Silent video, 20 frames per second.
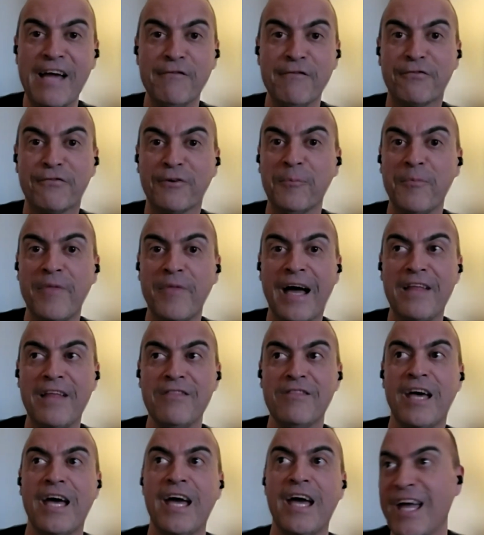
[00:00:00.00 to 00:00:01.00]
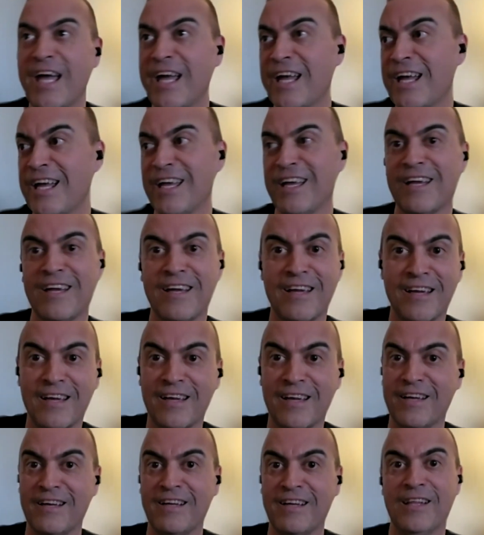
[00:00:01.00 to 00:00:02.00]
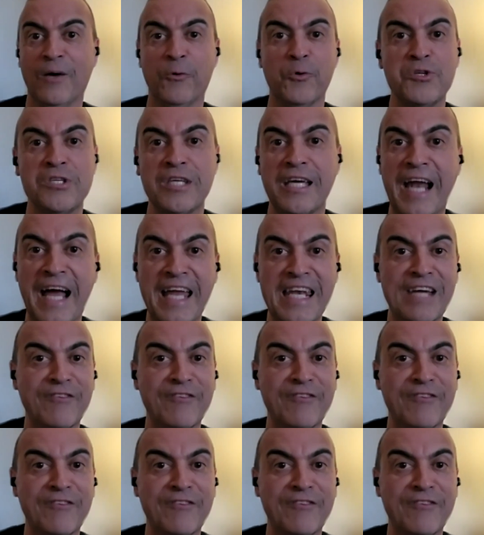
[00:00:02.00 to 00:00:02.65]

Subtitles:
And from that day, that was it.